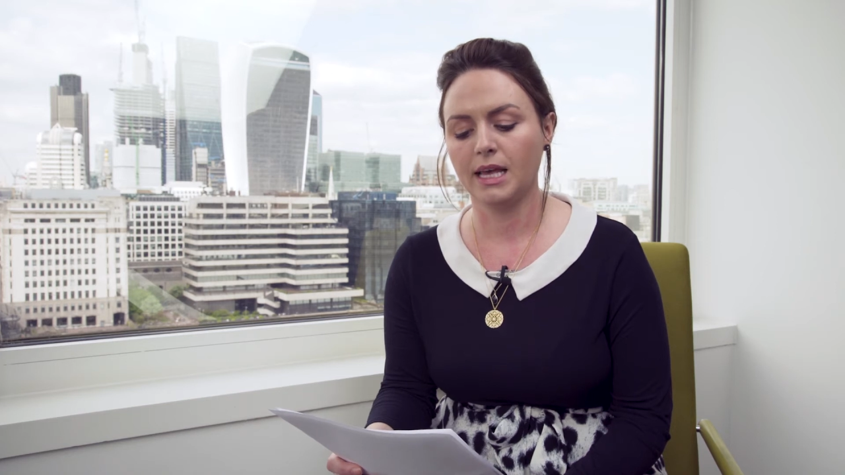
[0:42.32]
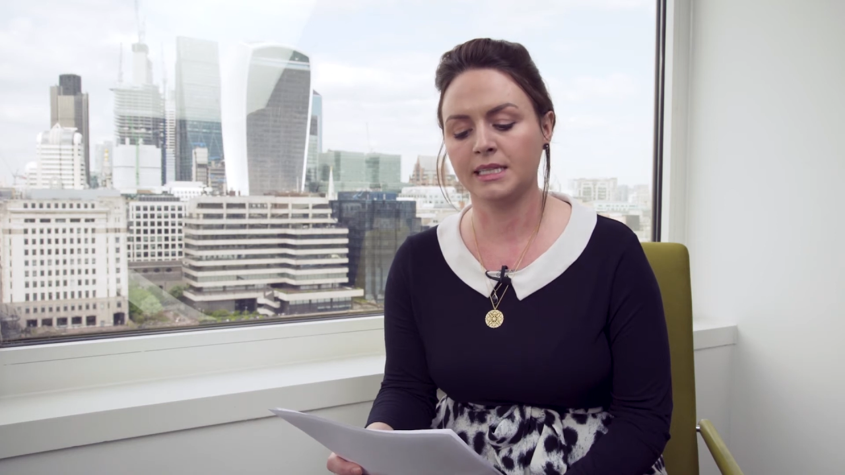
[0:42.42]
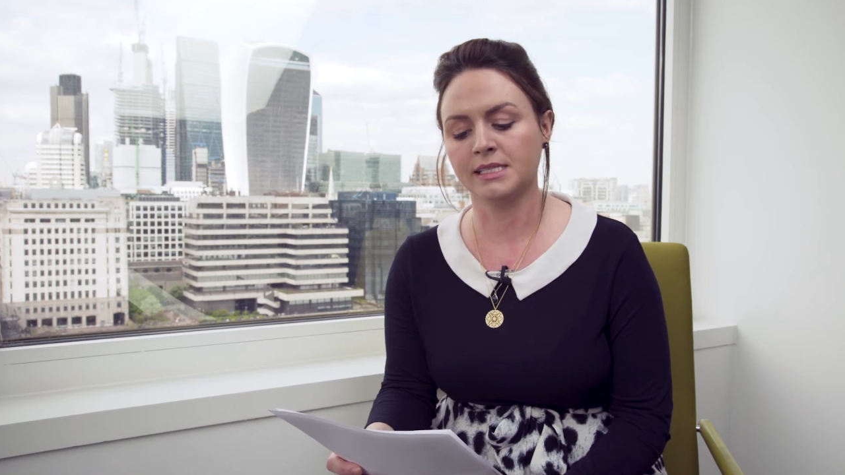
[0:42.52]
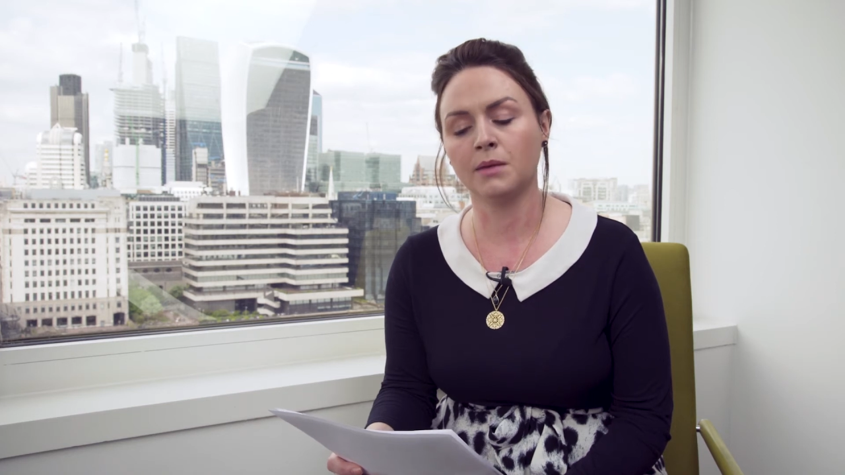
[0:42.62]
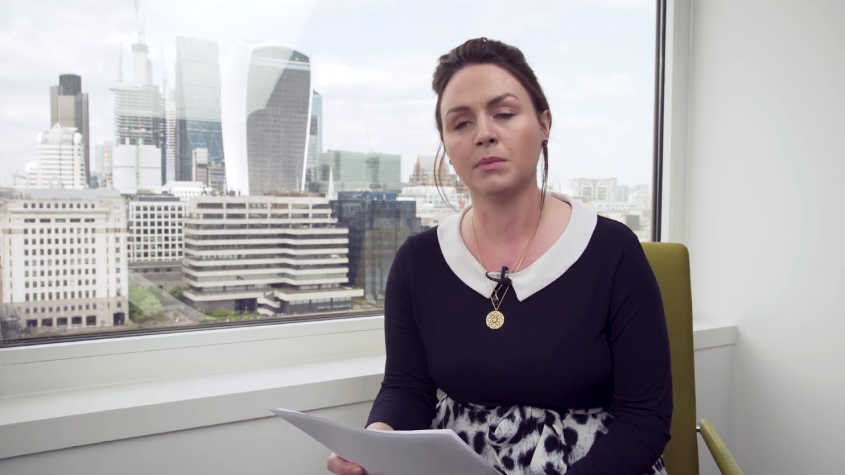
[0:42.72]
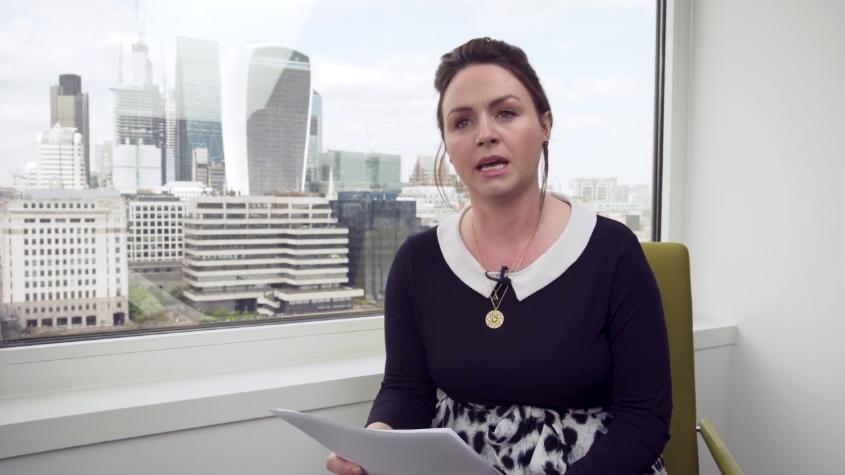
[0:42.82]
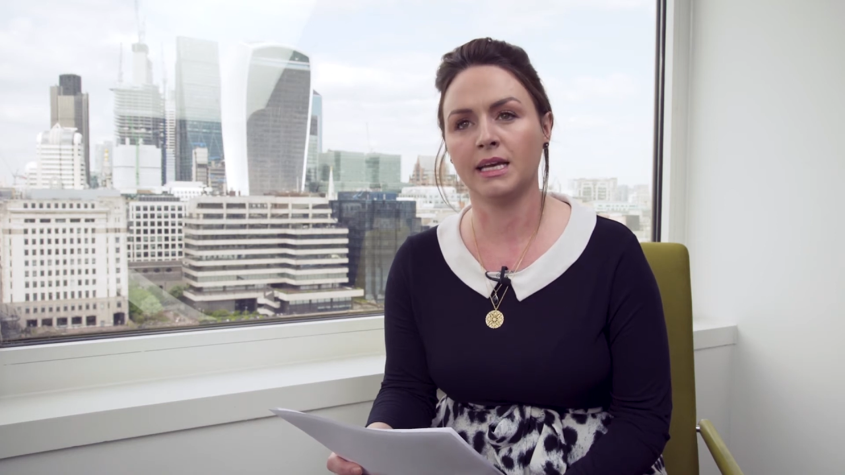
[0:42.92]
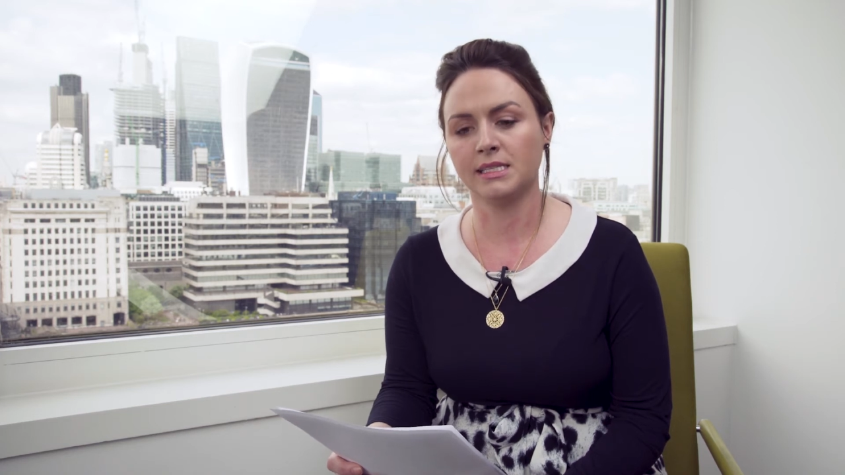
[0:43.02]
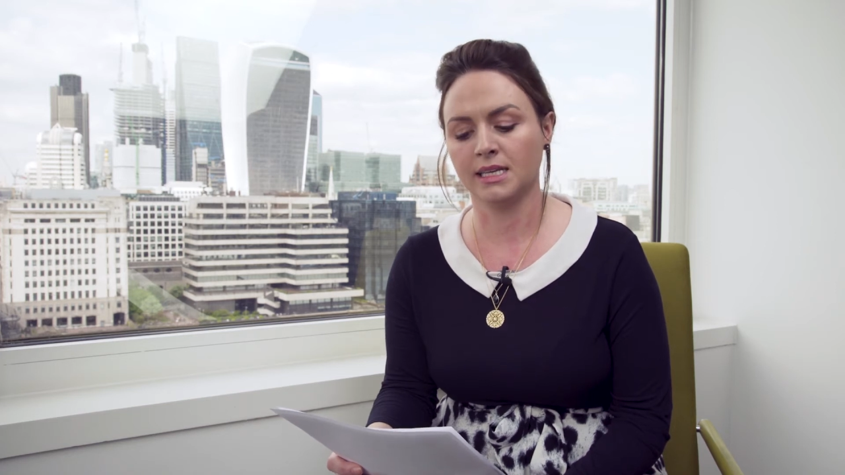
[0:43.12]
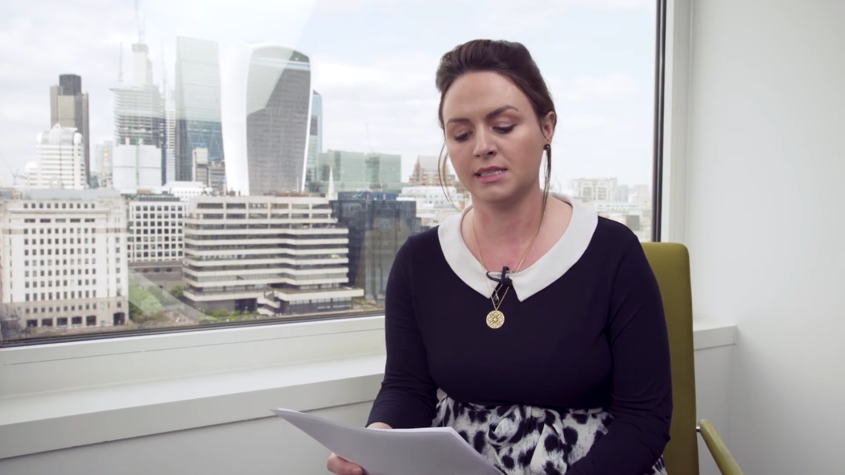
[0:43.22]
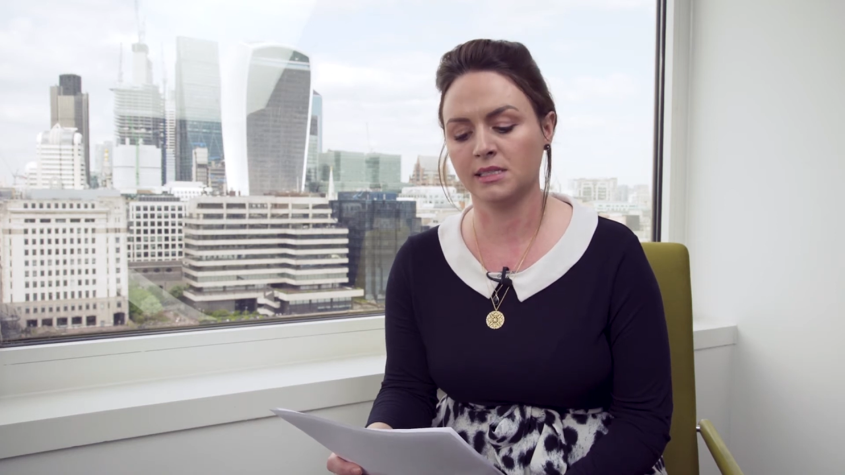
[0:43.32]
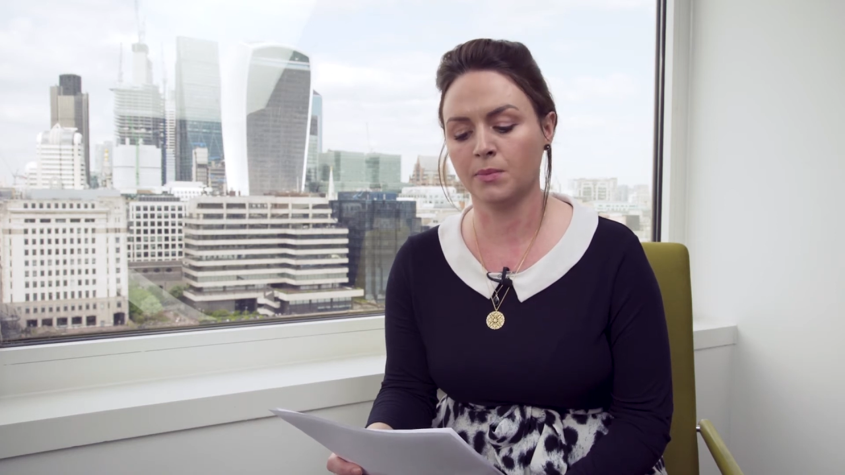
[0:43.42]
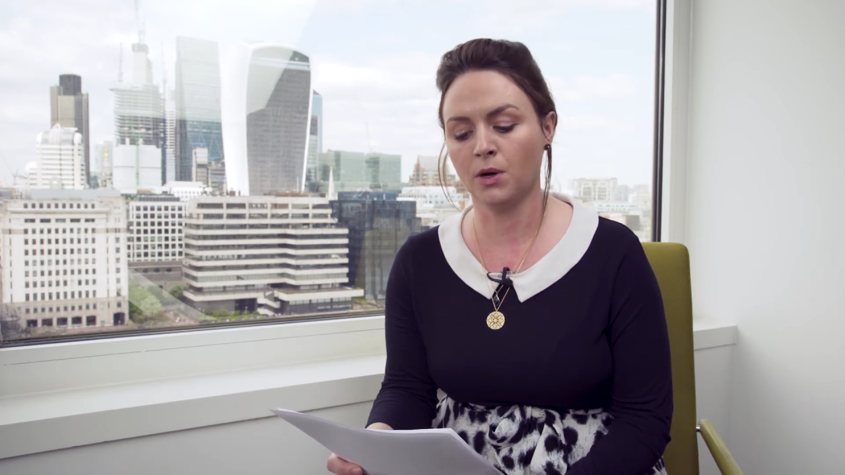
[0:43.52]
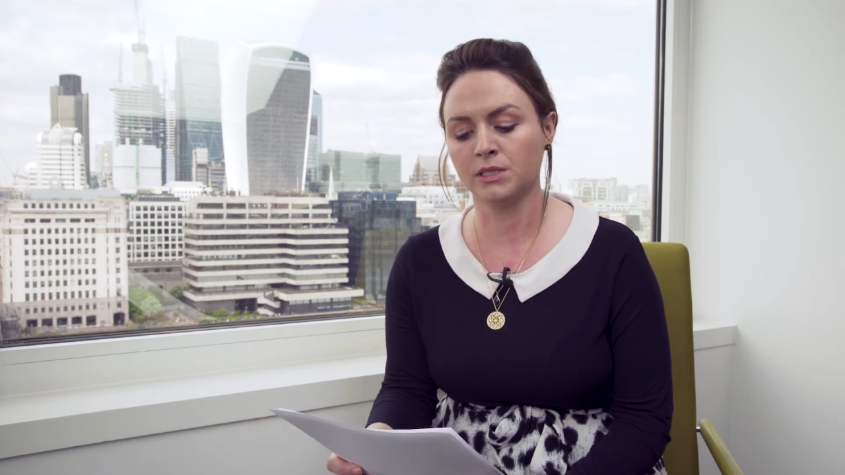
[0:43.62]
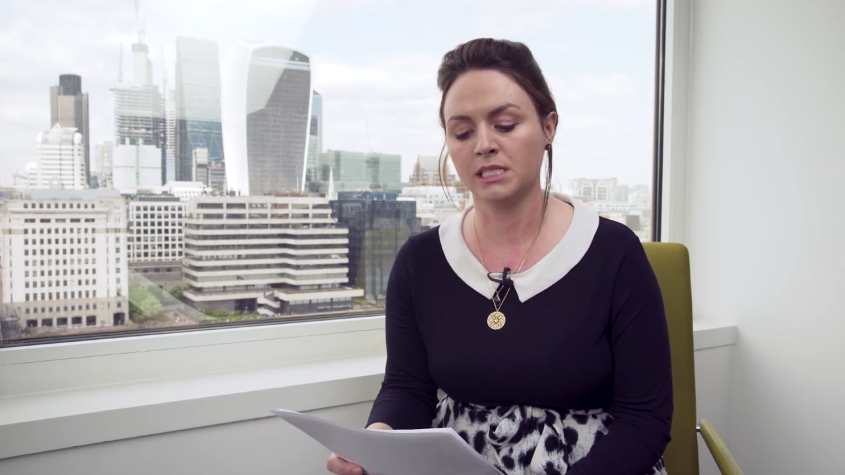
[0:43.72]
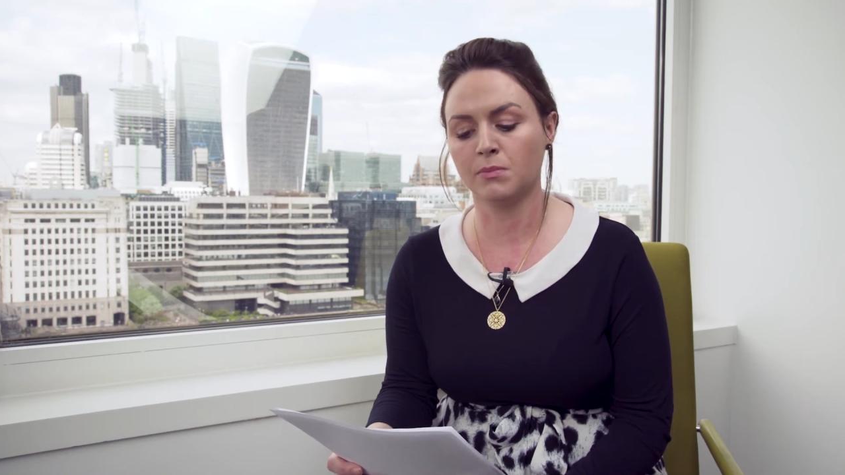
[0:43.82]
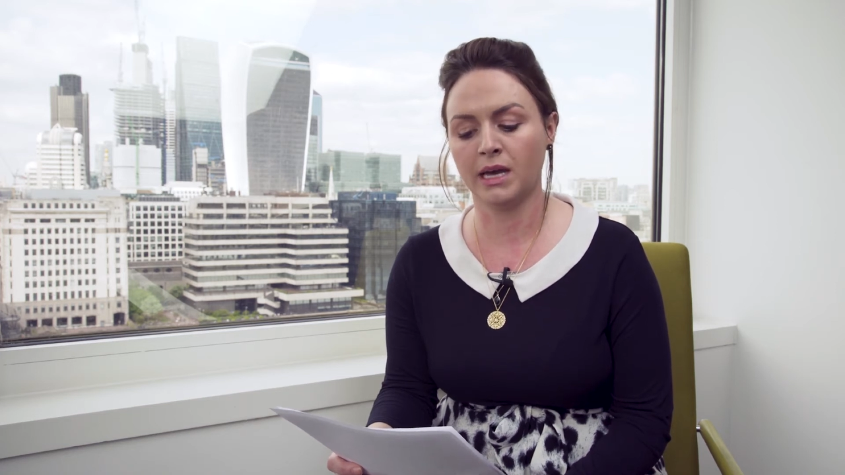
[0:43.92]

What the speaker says: In some cases, the parties